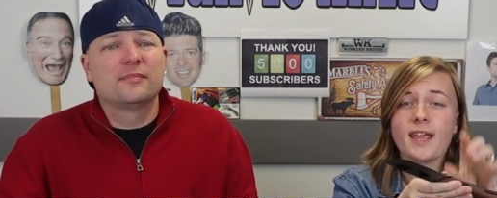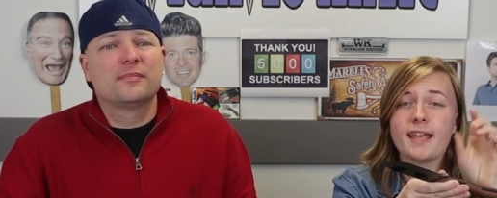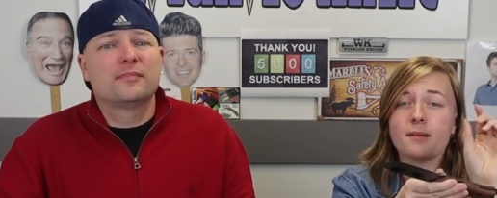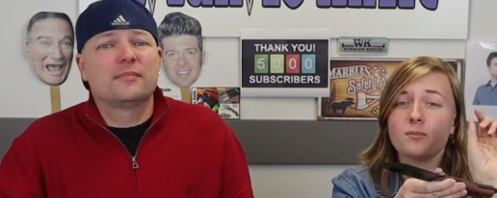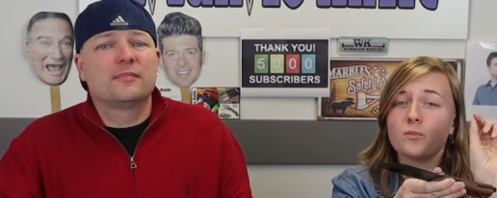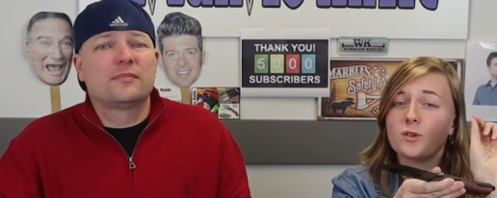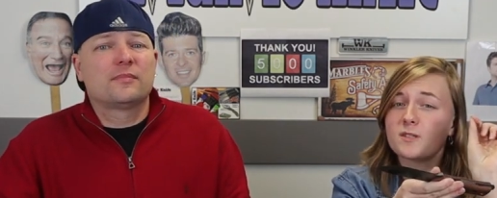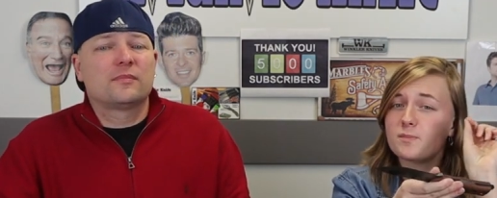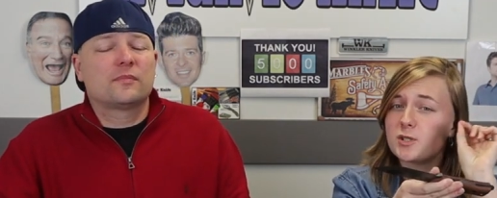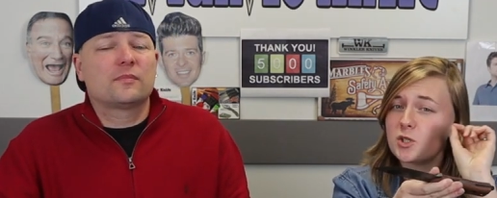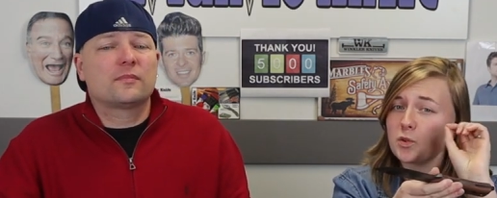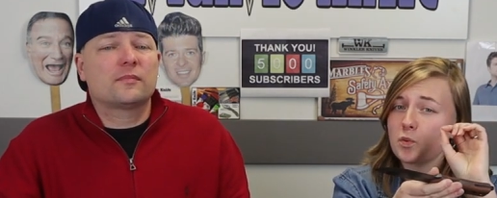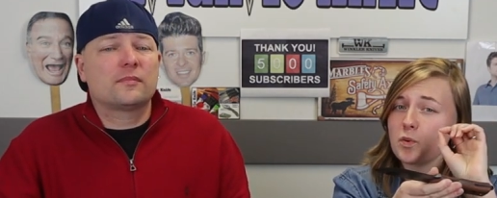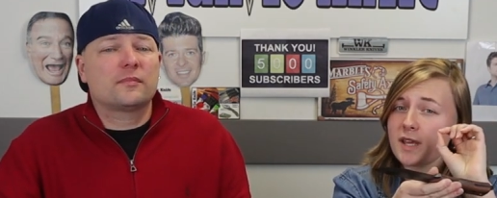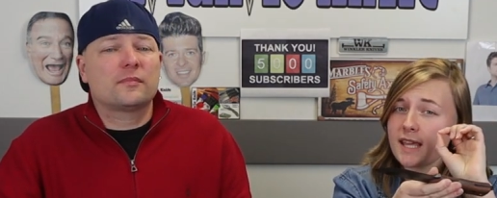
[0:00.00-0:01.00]
Speaker 1: It was
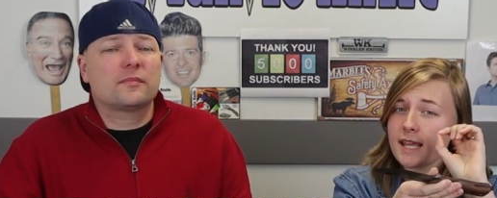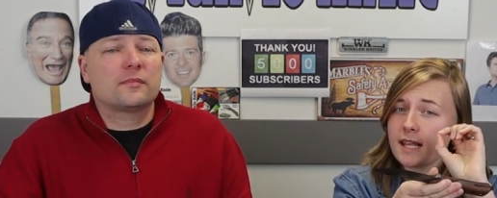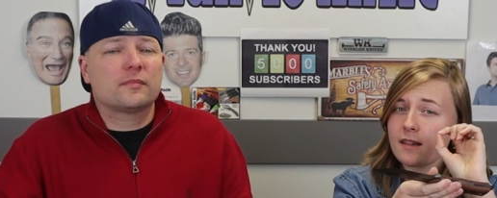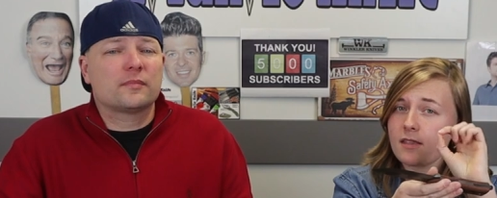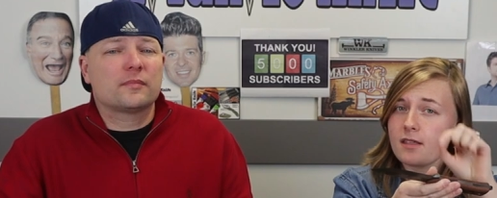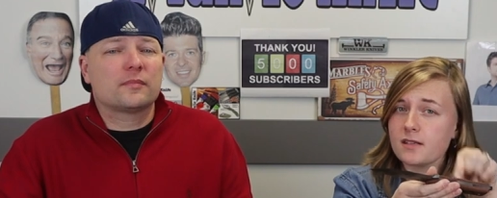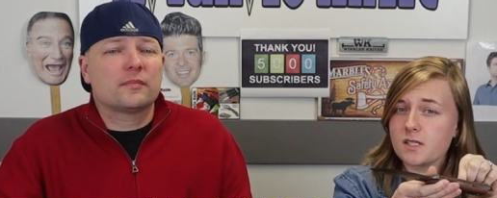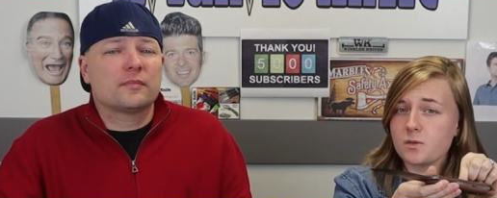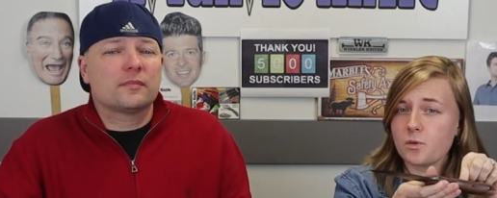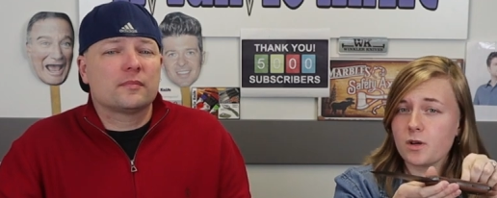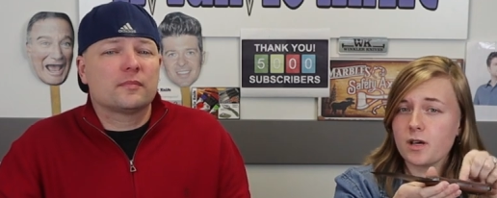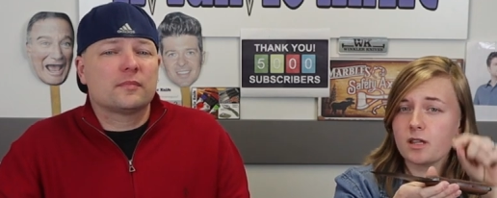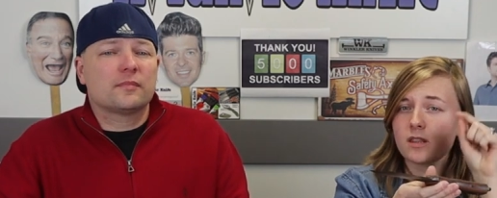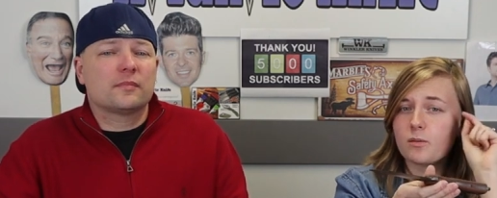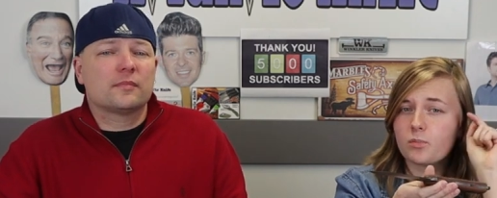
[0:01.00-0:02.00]
between this one,